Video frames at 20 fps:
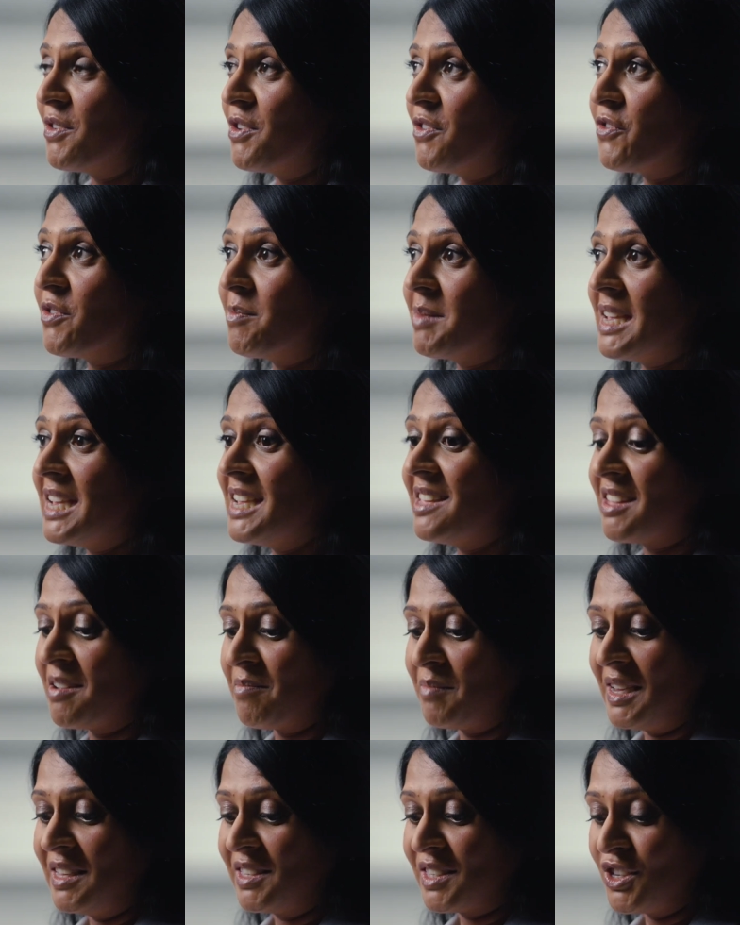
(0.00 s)
For me, that
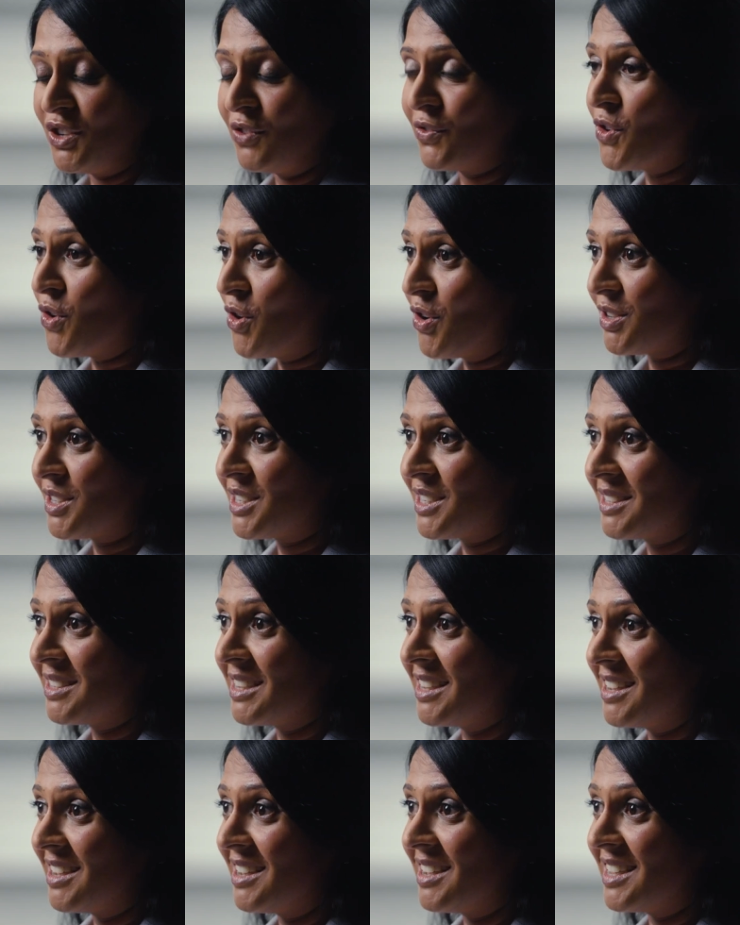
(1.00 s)
means that you've got
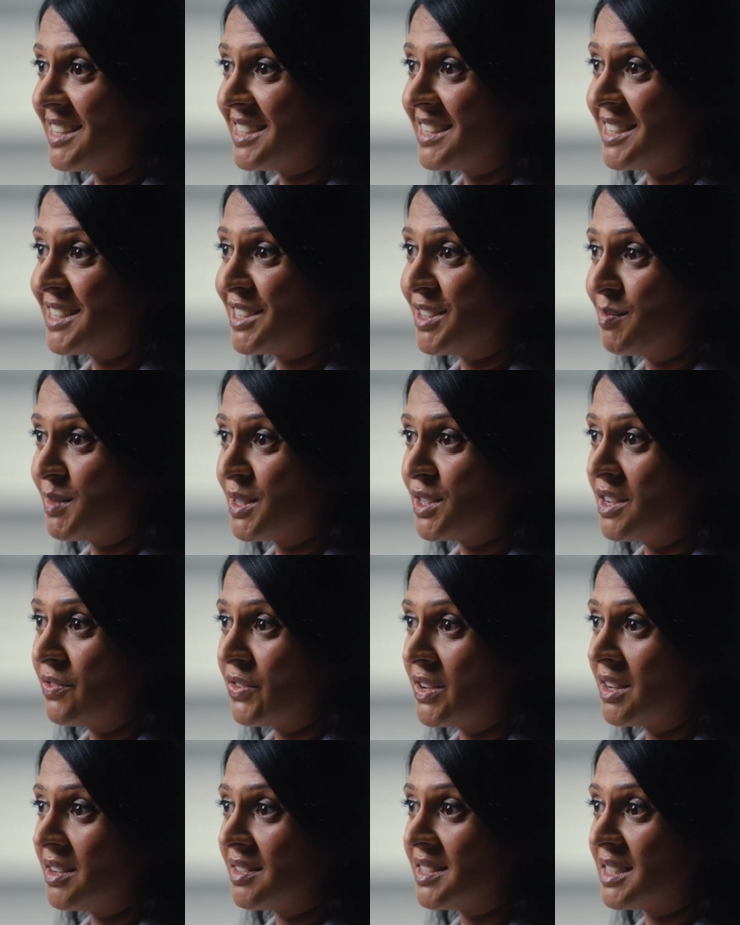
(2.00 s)
a system
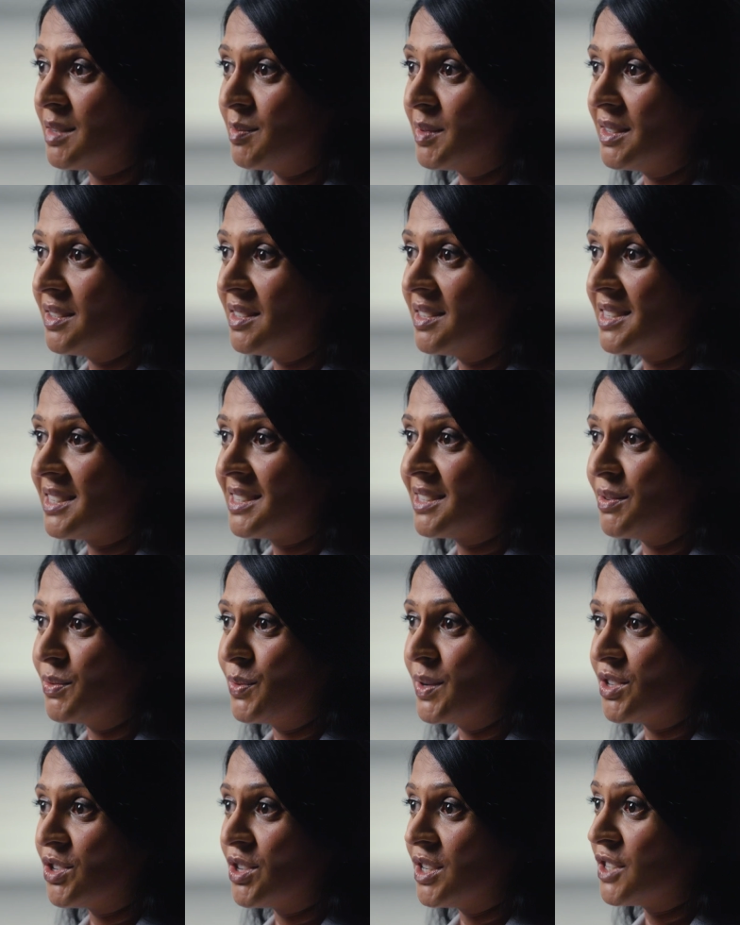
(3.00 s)
serving customers
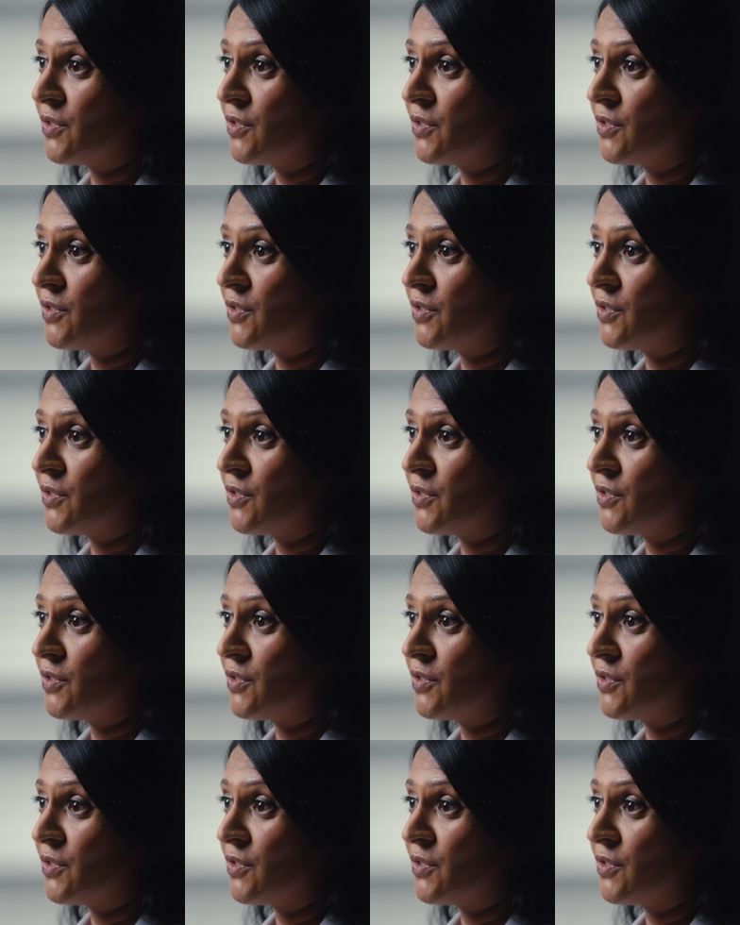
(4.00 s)
which is